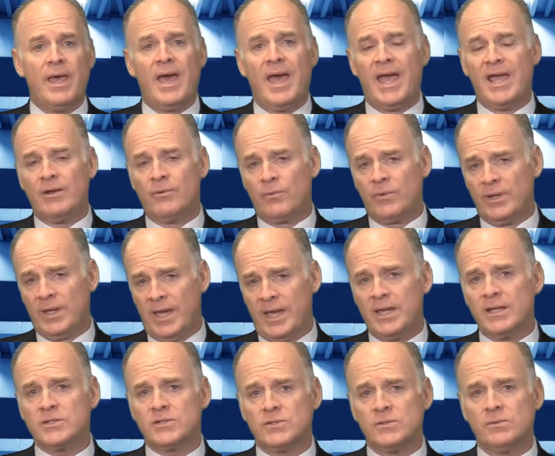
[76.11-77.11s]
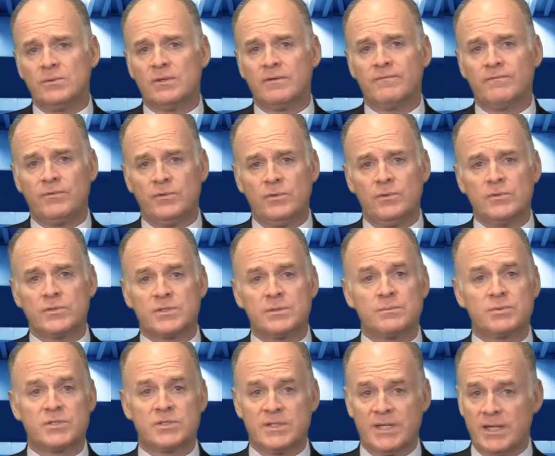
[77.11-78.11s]
and react to a few
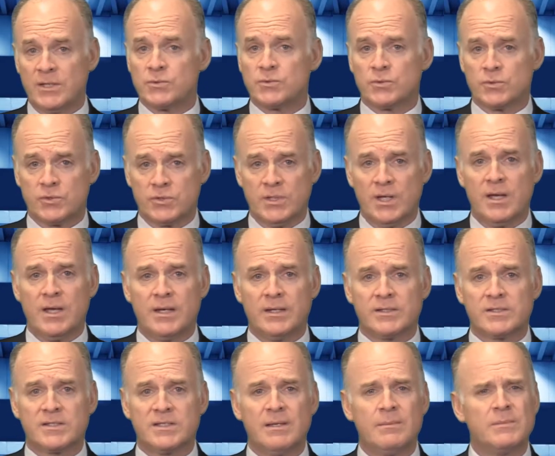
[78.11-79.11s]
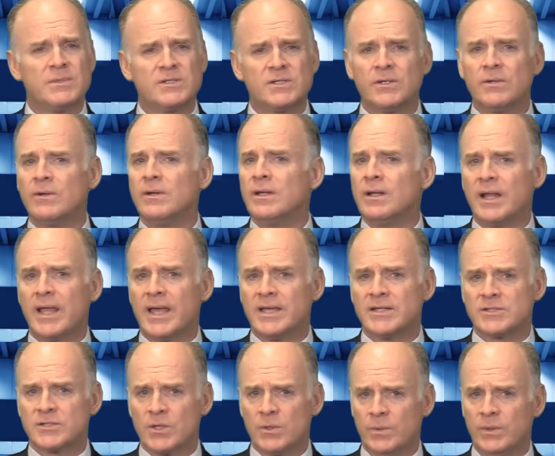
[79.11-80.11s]
substantial shocks that
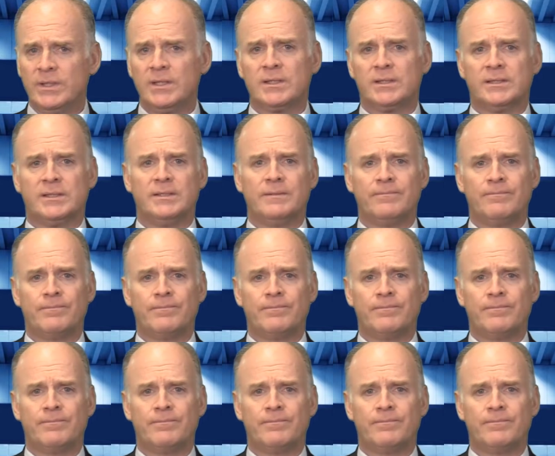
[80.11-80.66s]
materialized quickly.